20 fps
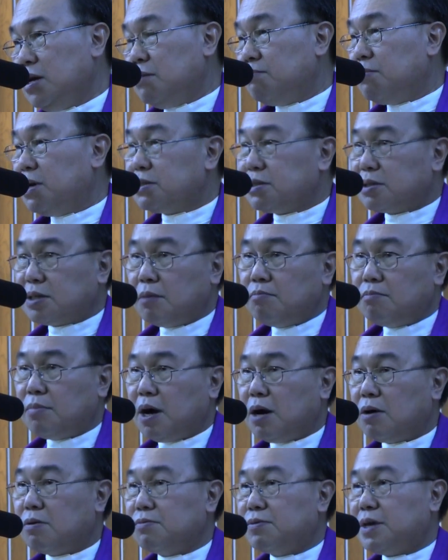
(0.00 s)
But
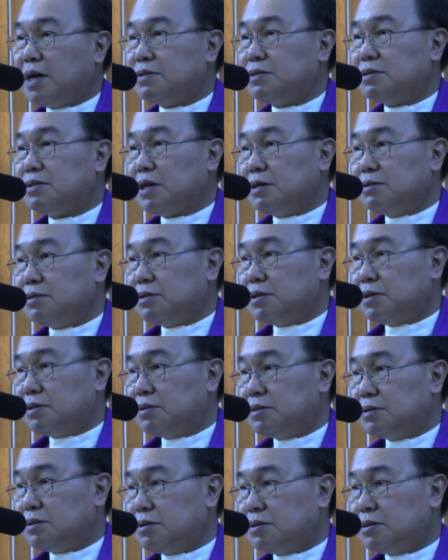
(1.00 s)
somehow that
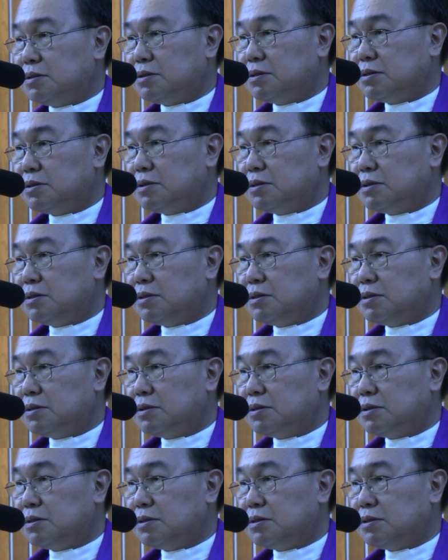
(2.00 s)
sentence